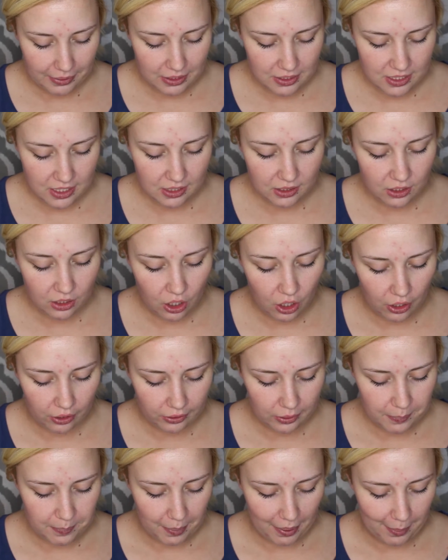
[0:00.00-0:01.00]
going to take the
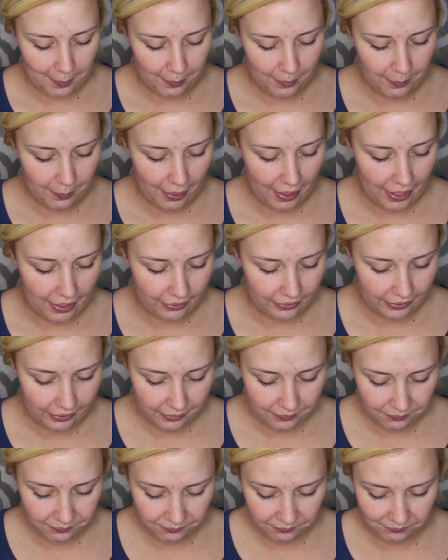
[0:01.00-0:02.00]
CARLI Bible palette